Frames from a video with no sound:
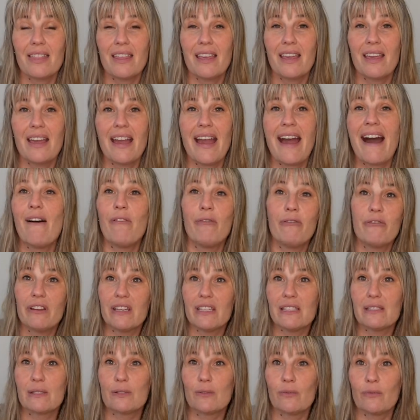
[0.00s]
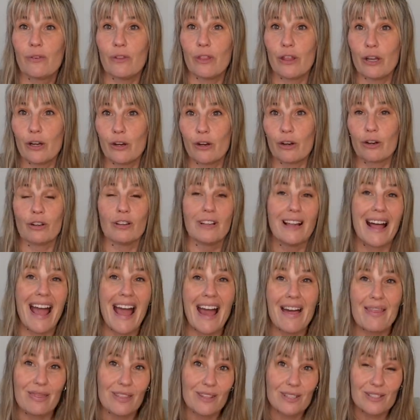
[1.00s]
the outfits for the girl
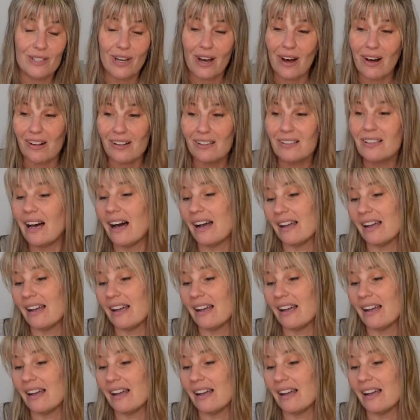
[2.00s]
and the doll.